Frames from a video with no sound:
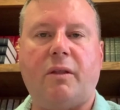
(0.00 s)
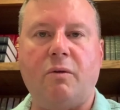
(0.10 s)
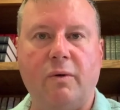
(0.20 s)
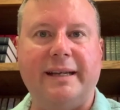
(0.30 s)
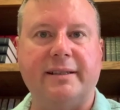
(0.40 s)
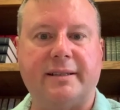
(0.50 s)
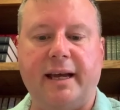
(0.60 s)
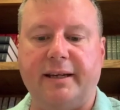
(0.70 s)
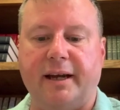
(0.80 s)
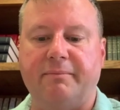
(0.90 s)
we can
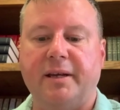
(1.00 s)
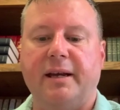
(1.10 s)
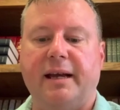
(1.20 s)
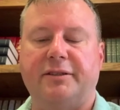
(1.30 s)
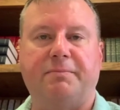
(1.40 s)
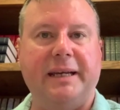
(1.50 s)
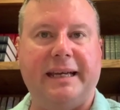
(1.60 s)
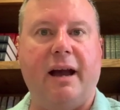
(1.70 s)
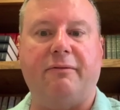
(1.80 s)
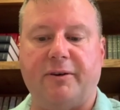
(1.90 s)
stand up and
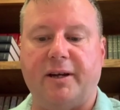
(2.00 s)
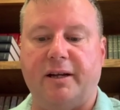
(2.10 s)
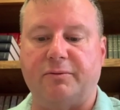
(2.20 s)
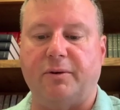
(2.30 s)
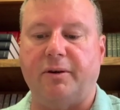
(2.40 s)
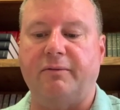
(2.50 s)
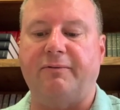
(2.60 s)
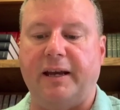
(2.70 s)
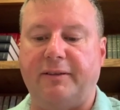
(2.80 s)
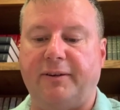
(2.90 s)
speak out for God's word
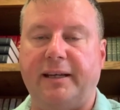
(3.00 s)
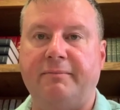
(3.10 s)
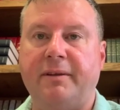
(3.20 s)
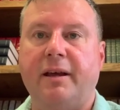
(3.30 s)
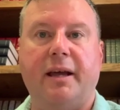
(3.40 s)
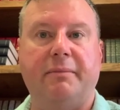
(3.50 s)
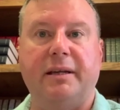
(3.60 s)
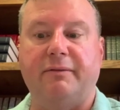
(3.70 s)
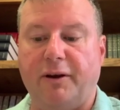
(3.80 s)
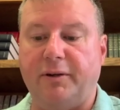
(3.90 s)
faithfully and be
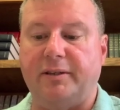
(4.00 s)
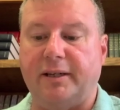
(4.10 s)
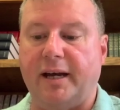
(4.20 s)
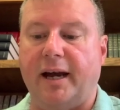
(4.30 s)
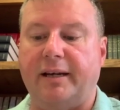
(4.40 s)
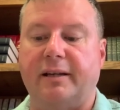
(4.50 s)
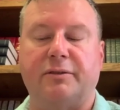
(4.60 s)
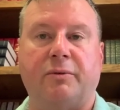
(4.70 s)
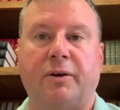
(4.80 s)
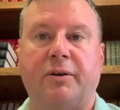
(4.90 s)
devoted to God and
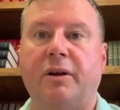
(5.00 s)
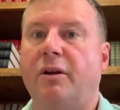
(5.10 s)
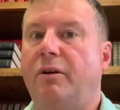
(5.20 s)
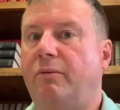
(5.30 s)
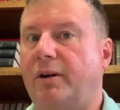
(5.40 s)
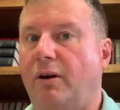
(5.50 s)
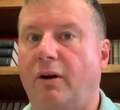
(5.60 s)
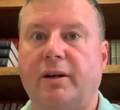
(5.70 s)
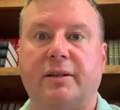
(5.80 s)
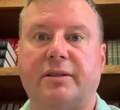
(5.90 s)
his word
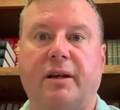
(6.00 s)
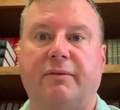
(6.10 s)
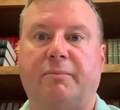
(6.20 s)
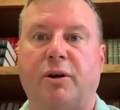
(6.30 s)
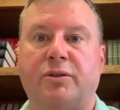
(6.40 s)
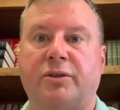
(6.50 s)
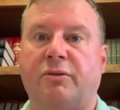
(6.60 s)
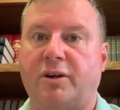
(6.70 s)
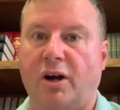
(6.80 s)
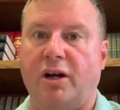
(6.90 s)
regardless of the
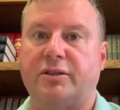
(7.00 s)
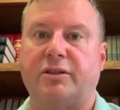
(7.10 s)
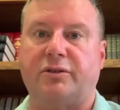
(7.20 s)
personal cost